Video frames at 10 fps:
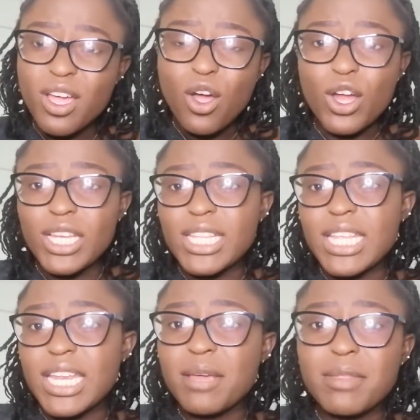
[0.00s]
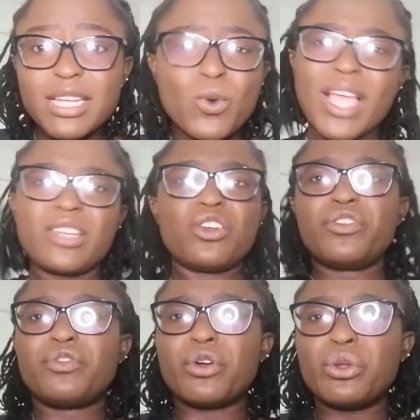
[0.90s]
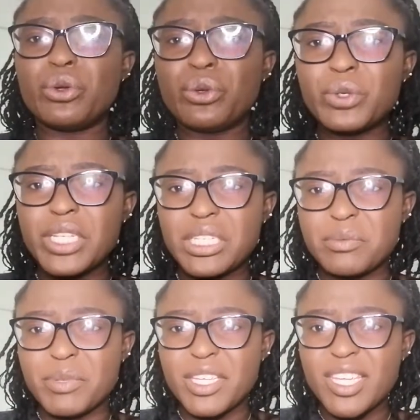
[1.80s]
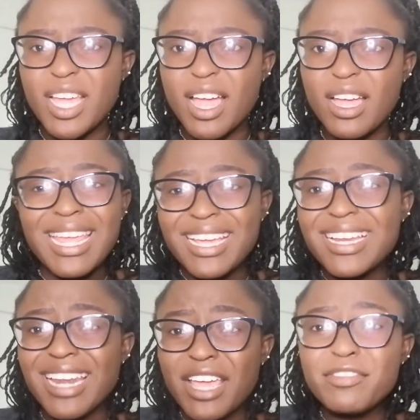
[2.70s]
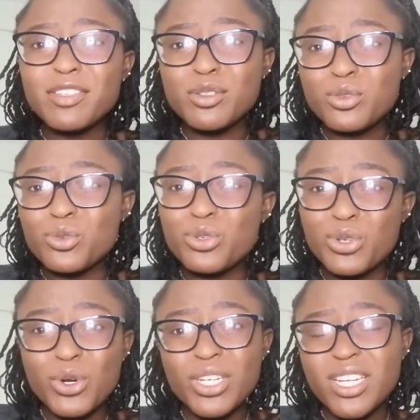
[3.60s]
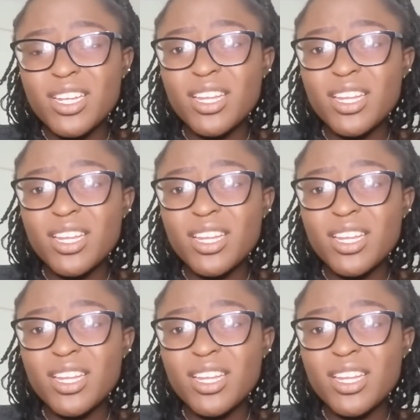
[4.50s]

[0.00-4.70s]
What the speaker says: Only in the name that, why not for you, you wouldn't be here. Like, life is too short.